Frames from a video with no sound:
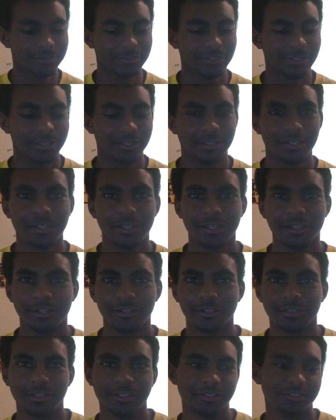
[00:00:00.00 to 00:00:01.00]
Like,
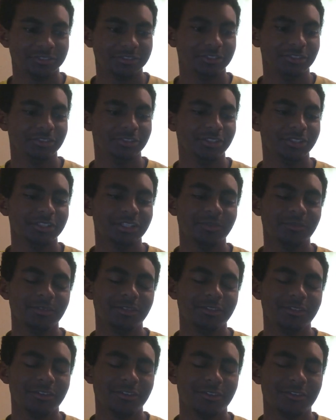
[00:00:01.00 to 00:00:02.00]
like she looked at
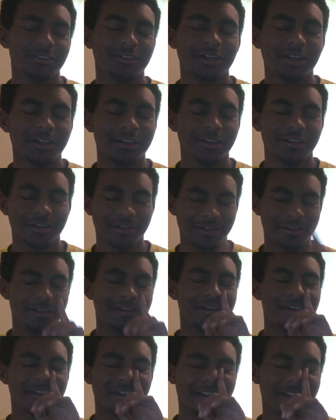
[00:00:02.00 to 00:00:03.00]
me the other night,
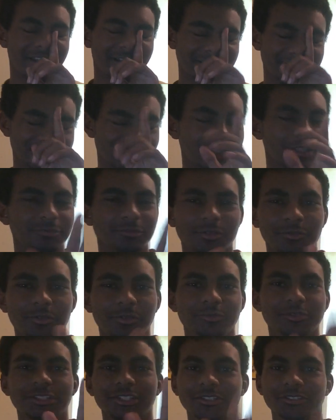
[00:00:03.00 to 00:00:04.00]
and she comes up to
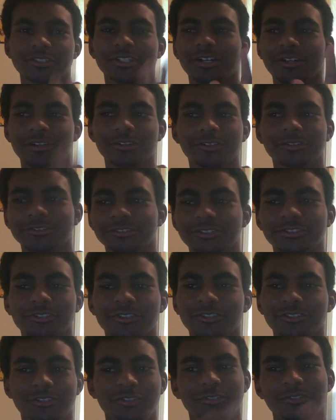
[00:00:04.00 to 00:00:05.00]
me. She goes, "Uncle." She's
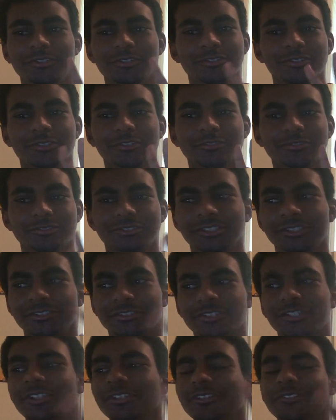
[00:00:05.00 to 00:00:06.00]
only two years old. She
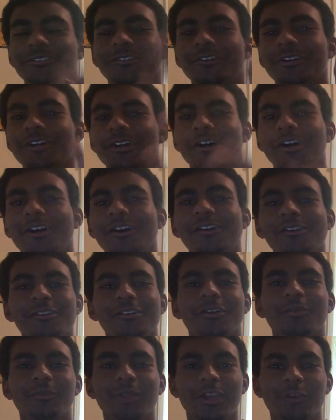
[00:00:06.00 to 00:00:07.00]
goes, "Uncle,
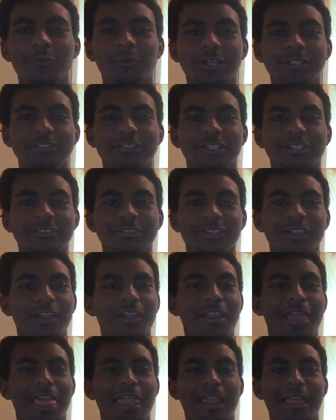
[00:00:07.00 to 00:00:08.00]
uncle." I'm like, "What?" She goes,
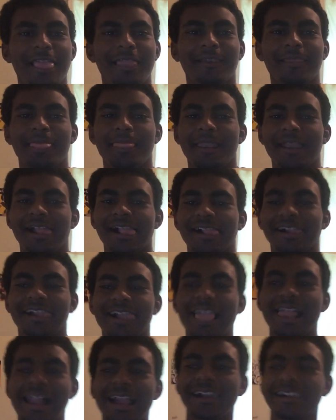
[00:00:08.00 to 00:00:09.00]
eh,
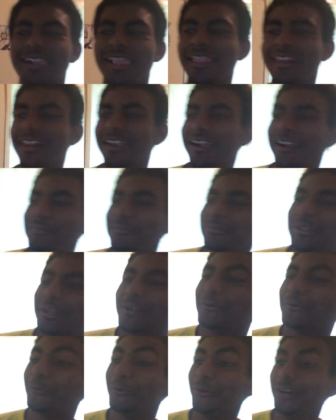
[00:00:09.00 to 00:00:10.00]
"I'm
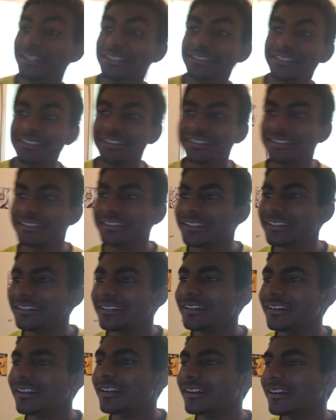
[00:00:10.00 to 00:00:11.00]
like, what?"
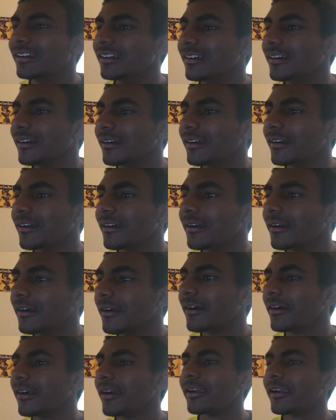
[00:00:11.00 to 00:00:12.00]

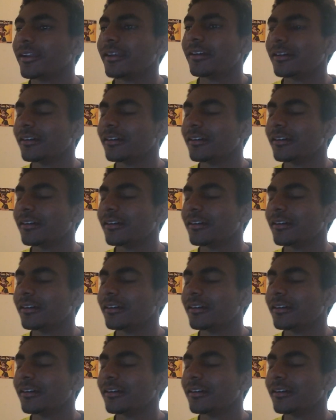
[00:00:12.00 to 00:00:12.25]
All right.